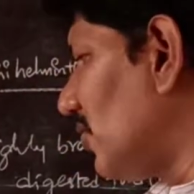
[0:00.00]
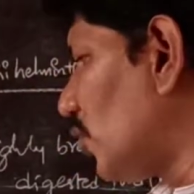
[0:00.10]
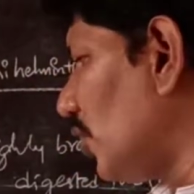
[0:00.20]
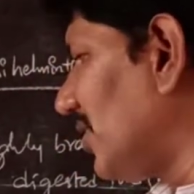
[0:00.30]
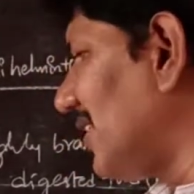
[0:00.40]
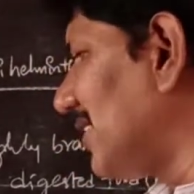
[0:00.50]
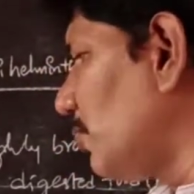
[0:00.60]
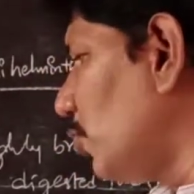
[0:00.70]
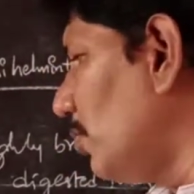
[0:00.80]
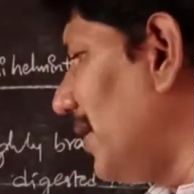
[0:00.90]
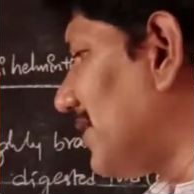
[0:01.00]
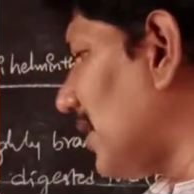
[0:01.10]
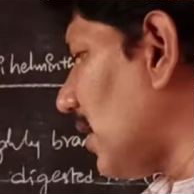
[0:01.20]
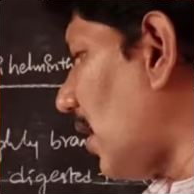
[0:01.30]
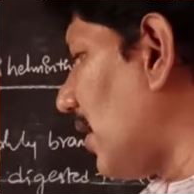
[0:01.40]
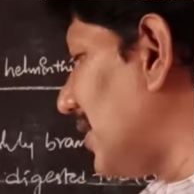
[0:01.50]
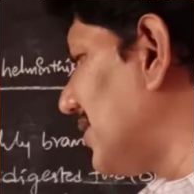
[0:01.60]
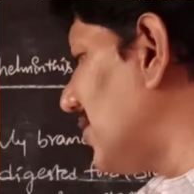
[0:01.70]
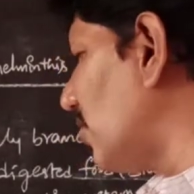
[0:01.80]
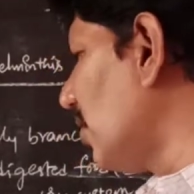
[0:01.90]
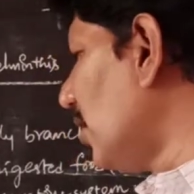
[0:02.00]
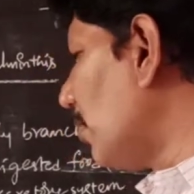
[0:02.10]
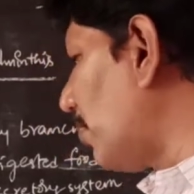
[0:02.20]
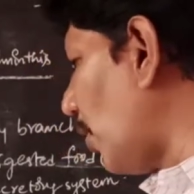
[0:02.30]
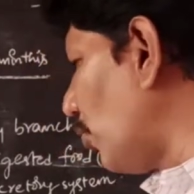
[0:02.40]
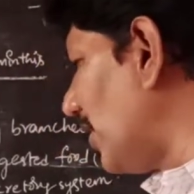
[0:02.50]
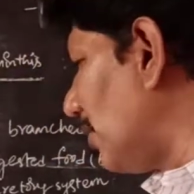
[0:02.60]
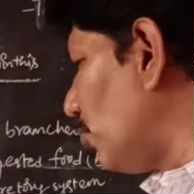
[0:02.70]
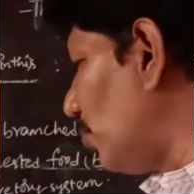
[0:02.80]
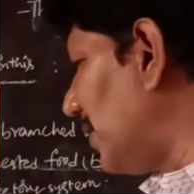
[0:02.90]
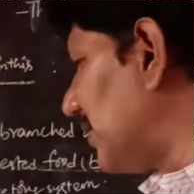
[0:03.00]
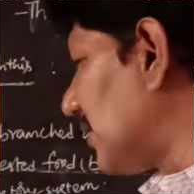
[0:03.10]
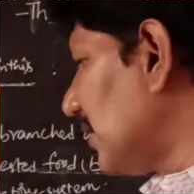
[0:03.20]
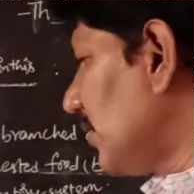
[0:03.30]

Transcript: So these movements are called as Brownian movements.